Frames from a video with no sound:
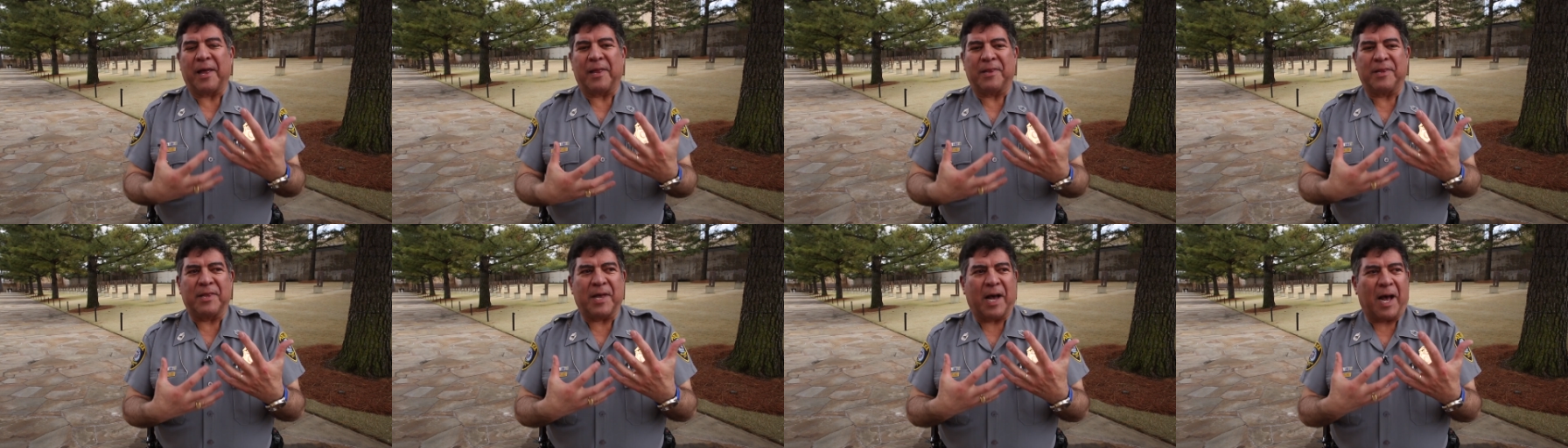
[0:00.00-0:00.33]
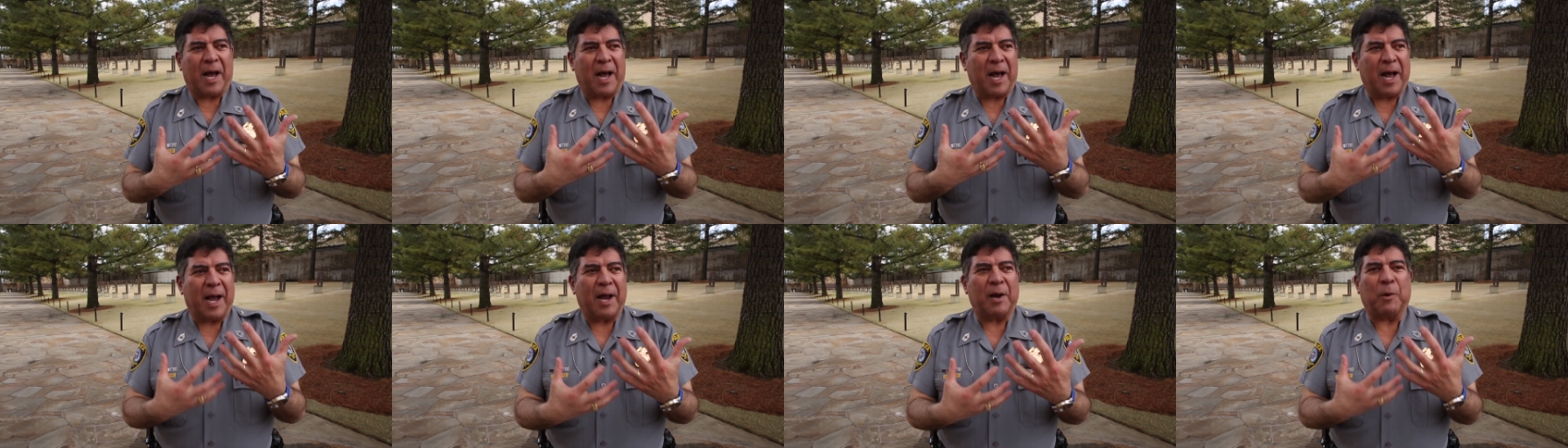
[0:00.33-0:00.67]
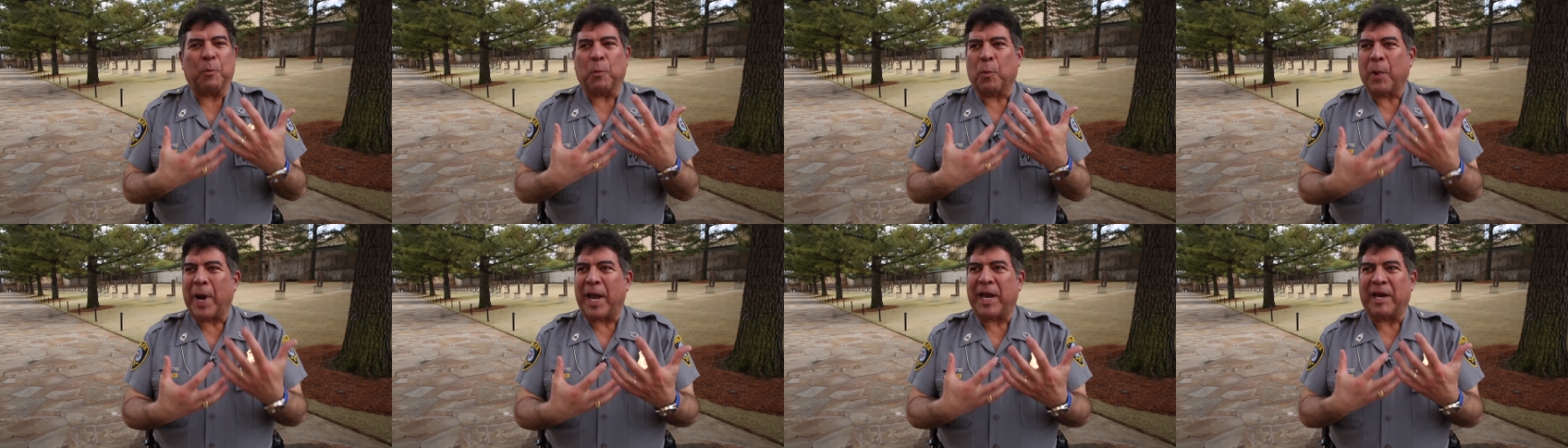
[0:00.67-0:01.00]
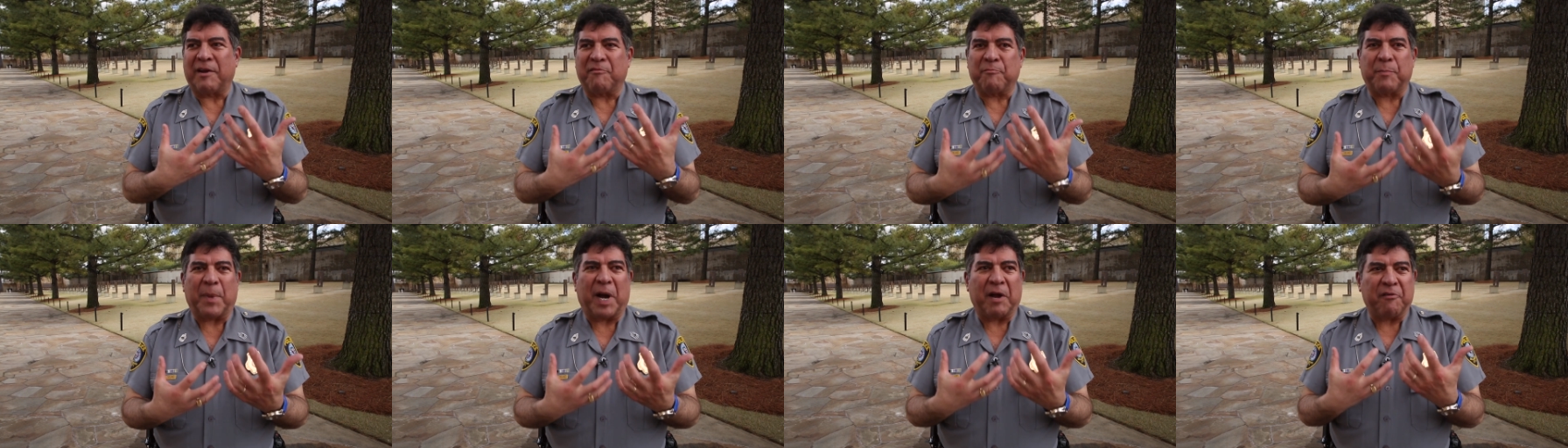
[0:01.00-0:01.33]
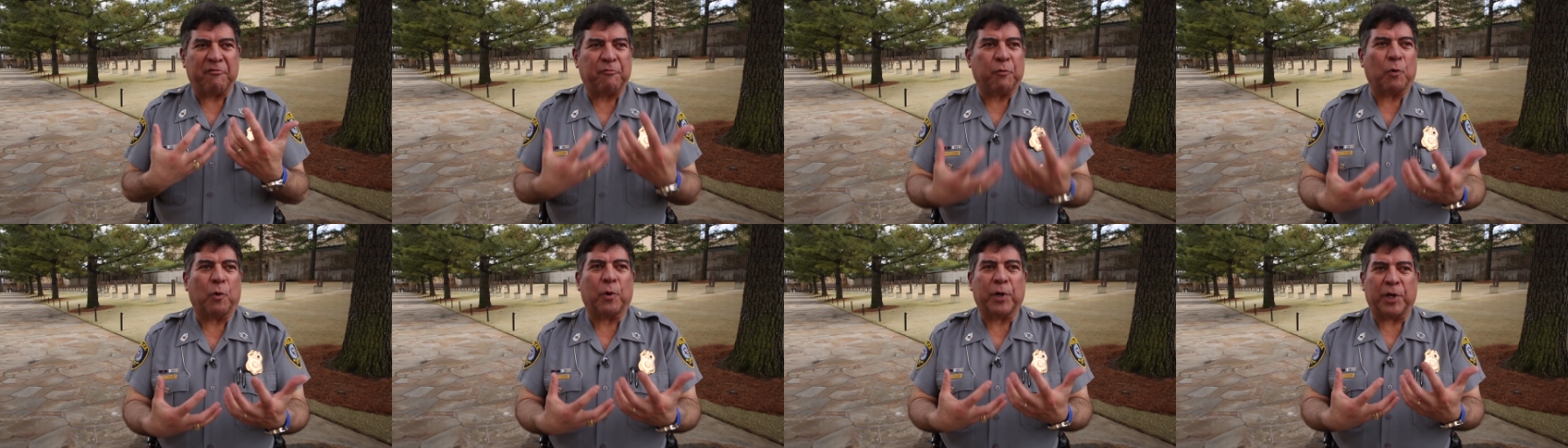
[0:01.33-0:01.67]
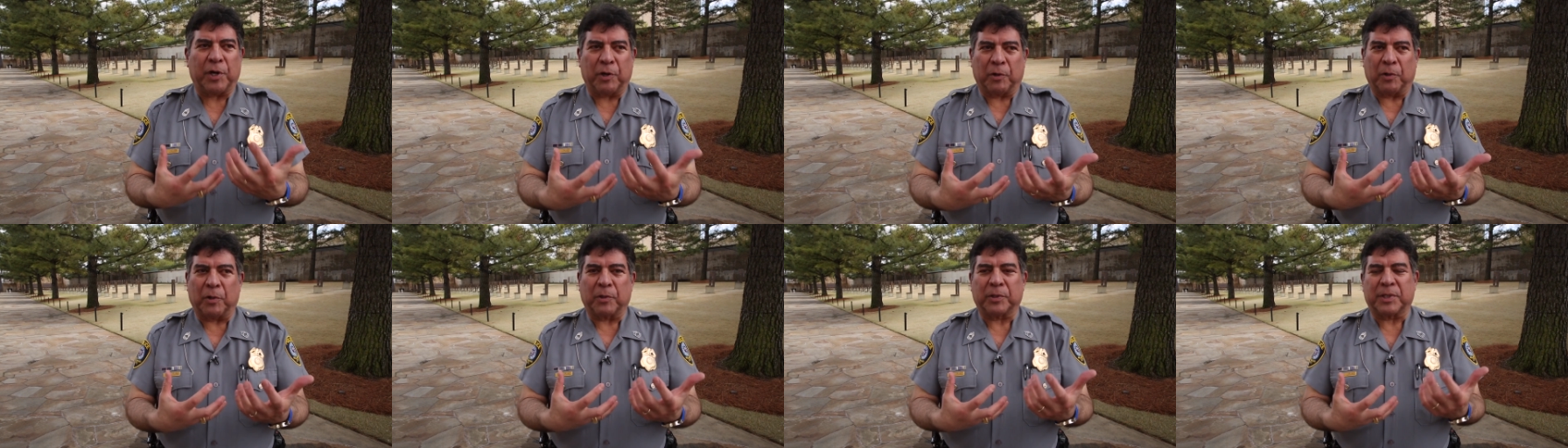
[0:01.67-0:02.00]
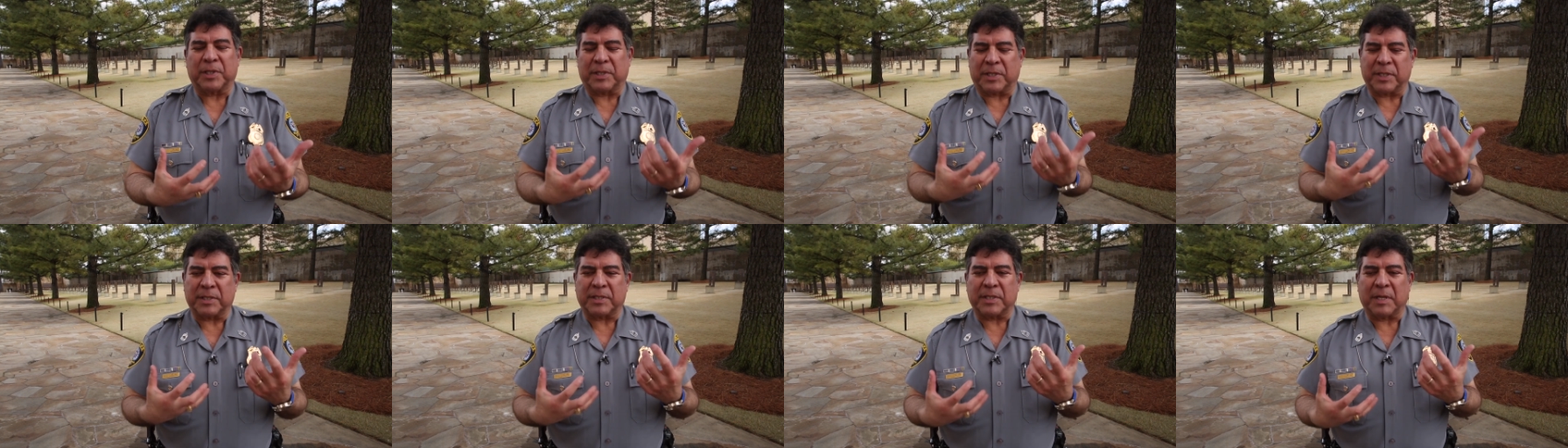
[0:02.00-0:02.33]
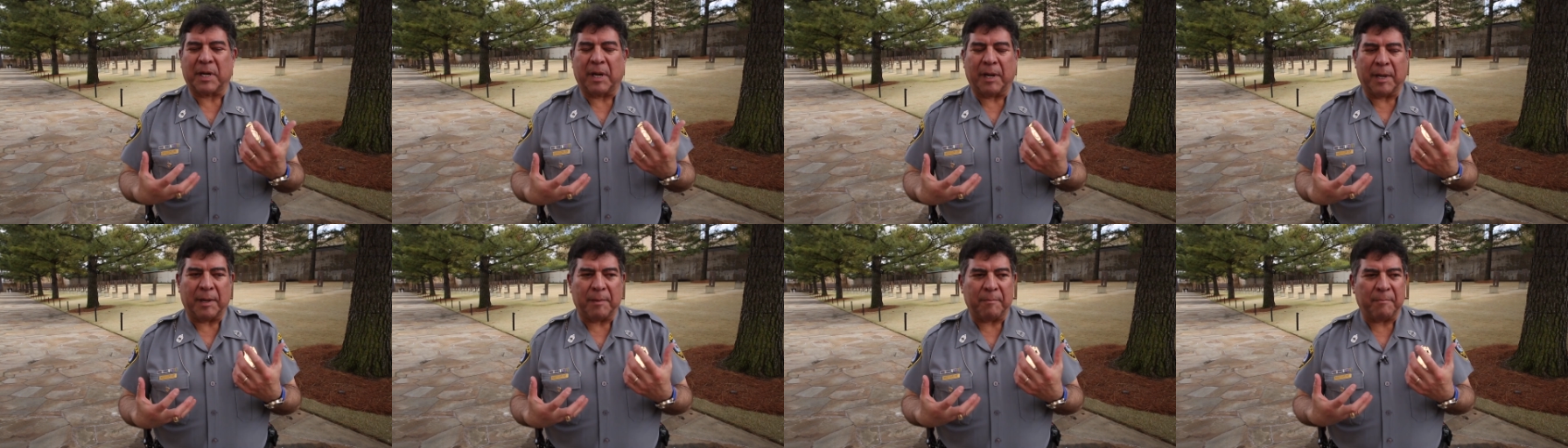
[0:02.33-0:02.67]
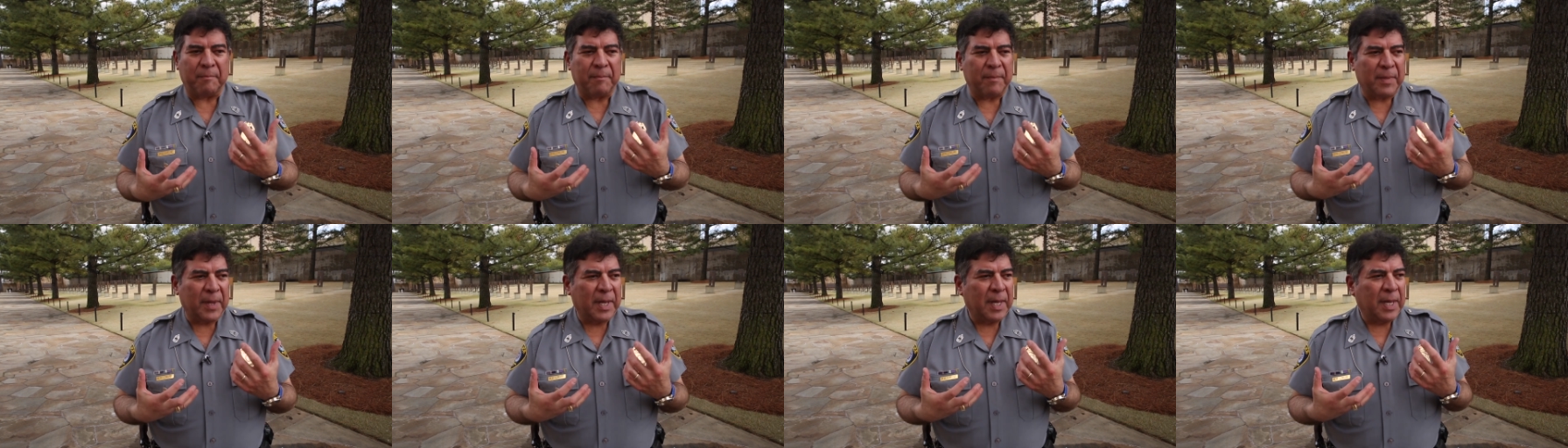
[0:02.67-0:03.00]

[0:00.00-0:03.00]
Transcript: the height weight of my four year old at the time,